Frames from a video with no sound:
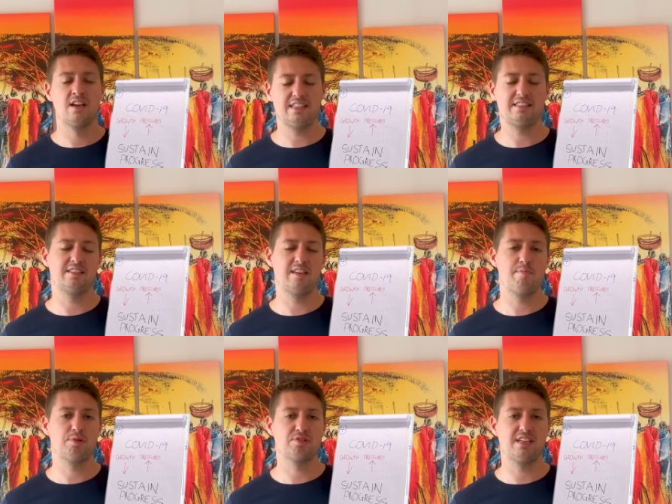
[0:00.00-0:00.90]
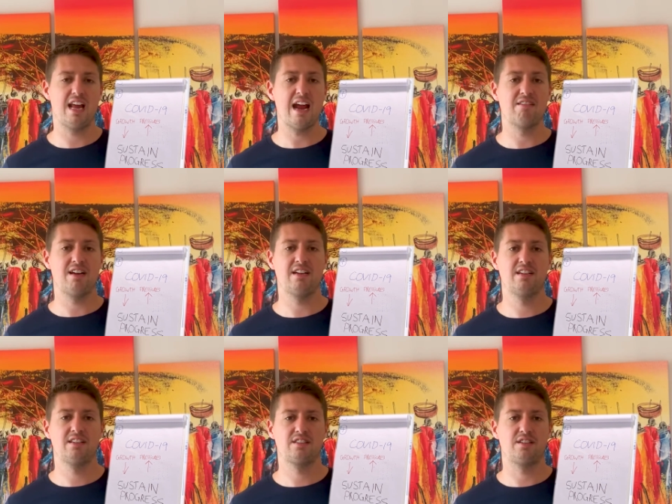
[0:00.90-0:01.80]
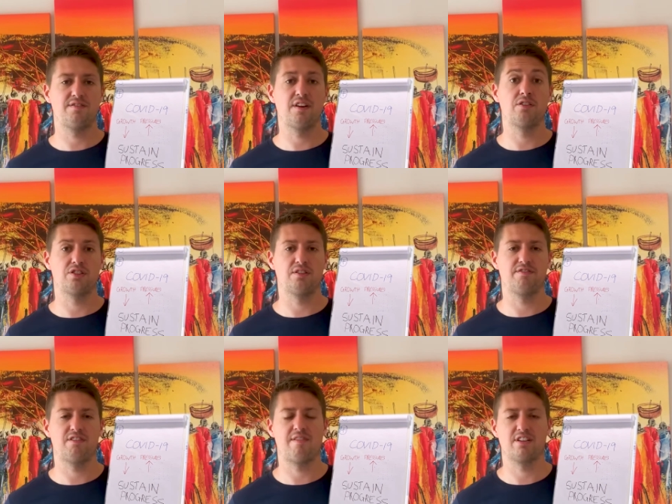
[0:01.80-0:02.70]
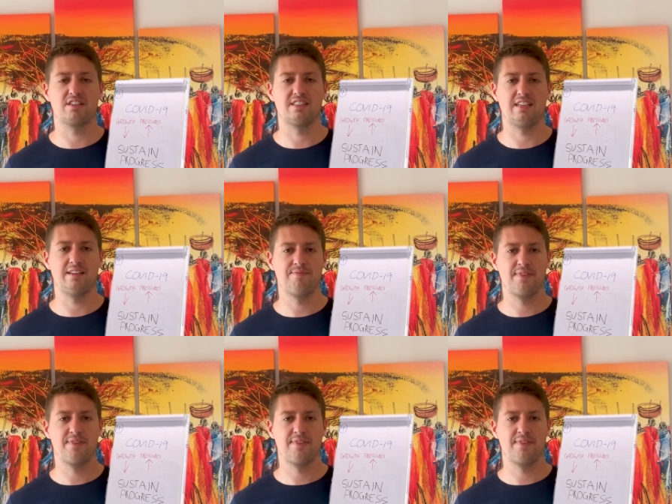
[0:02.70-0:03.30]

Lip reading: This is an important area to focus on for advocacy.